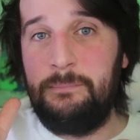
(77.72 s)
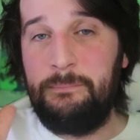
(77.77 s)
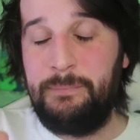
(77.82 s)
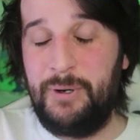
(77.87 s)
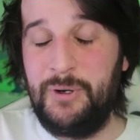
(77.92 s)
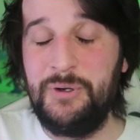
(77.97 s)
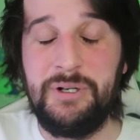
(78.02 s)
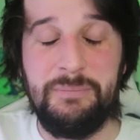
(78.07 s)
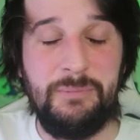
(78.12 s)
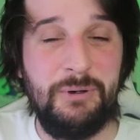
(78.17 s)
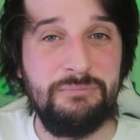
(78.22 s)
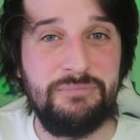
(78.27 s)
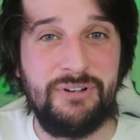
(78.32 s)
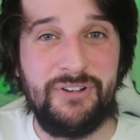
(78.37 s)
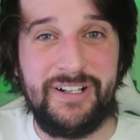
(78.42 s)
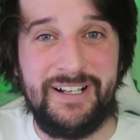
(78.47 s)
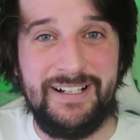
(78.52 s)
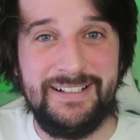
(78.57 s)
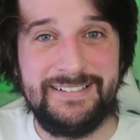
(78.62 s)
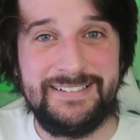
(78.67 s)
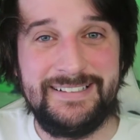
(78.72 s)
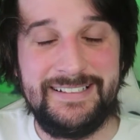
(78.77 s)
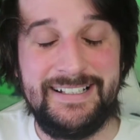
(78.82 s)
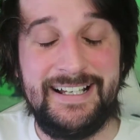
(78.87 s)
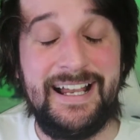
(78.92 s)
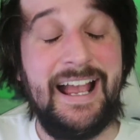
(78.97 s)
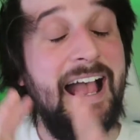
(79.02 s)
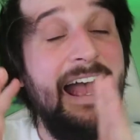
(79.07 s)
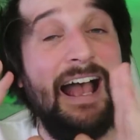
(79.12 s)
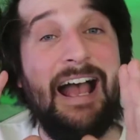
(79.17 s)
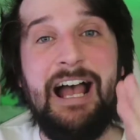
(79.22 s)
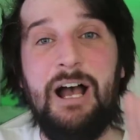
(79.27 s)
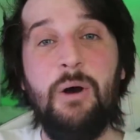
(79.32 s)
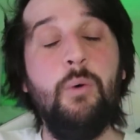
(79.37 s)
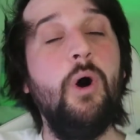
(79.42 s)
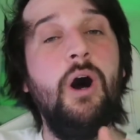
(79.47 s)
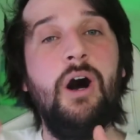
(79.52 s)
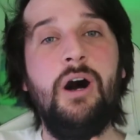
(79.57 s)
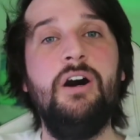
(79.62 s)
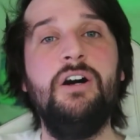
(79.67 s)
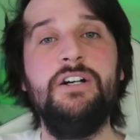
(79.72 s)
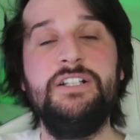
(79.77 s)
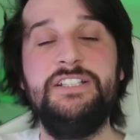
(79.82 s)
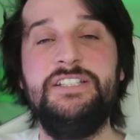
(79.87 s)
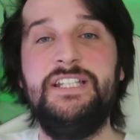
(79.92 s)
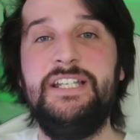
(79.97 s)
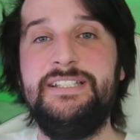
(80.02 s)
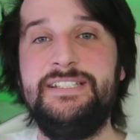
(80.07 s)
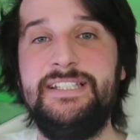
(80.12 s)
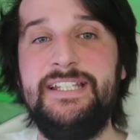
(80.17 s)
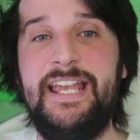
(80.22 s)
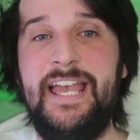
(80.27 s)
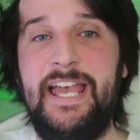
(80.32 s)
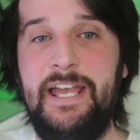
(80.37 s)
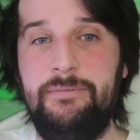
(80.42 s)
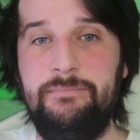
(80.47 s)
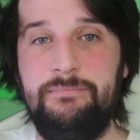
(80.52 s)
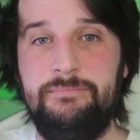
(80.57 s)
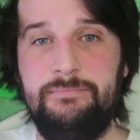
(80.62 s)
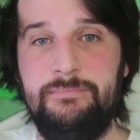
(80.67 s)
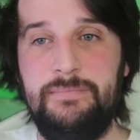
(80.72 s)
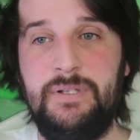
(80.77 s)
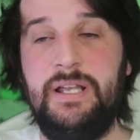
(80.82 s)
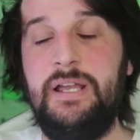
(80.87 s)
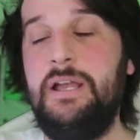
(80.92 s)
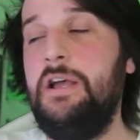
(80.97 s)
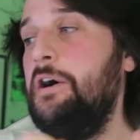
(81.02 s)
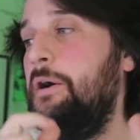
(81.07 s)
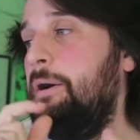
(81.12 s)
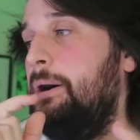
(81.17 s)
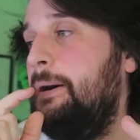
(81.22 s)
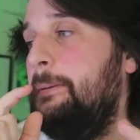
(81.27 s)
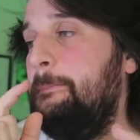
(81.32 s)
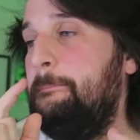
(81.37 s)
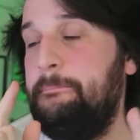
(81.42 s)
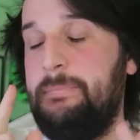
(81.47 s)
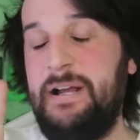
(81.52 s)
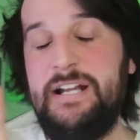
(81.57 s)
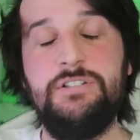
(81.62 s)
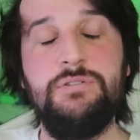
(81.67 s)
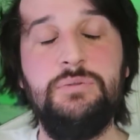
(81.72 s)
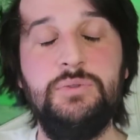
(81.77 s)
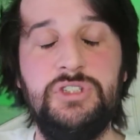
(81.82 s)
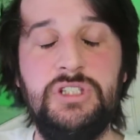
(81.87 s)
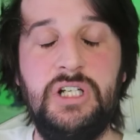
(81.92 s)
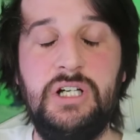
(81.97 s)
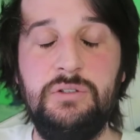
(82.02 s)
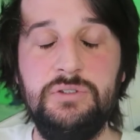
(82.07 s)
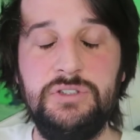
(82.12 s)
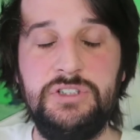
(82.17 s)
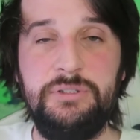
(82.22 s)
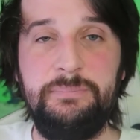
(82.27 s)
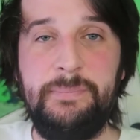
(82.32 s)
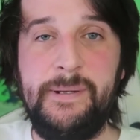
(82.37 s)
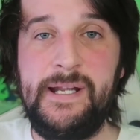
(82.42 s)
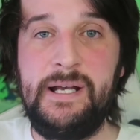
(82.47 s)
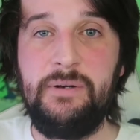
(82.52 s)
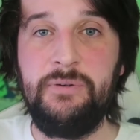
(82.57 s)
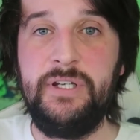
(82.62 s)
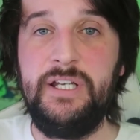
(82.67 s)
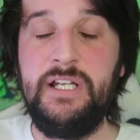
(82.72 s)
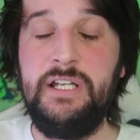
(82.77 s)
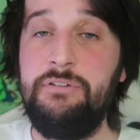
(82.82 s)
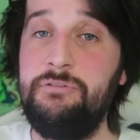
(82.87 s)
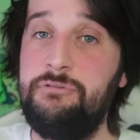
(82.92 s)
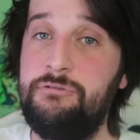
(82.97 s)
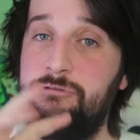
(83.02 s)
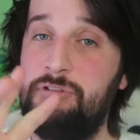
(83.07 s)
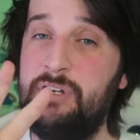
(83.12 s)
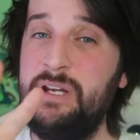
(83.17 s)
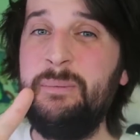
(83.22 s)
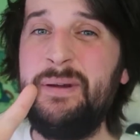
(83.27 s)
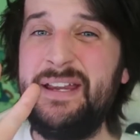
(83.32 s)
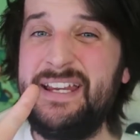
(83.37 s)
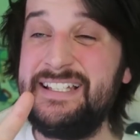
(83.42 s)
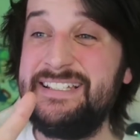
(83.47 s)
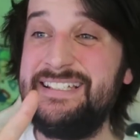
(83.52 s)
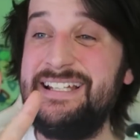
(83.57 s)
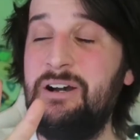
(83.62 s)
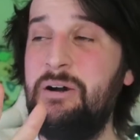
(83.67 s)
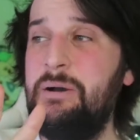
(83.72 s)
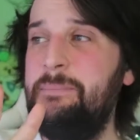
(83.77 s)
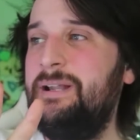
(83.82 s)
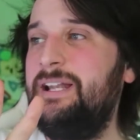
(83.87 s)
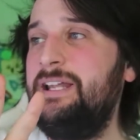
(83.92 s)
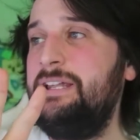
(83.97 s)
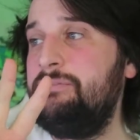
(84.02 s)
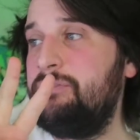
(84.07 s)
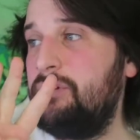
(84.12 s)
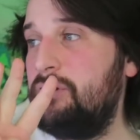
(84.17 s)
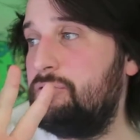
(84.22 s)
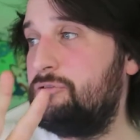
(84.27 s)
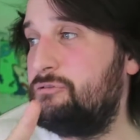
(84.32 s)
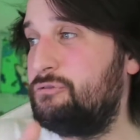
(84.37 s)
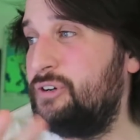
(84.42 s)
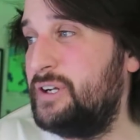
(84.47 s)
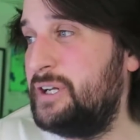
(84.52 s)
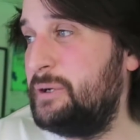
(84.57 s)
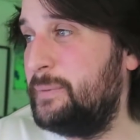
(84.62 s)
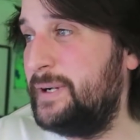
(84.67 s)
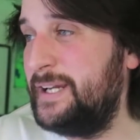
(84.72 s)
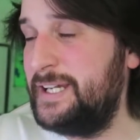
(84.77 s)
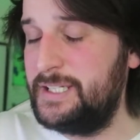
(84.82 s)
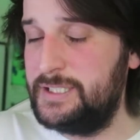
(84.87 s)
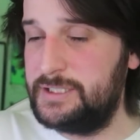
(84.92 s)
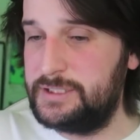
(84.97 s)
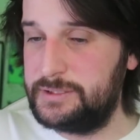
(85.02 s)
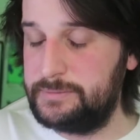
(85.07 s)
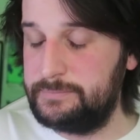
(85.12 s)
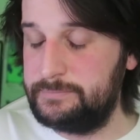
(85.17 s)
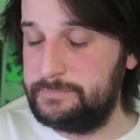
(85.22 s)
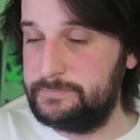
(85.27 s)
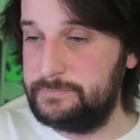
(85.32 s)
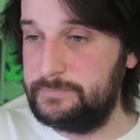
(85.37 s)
Pokemon product. How hard is it to get? Battle Styles has been out nearly three weeks now, I believe. Three weeks.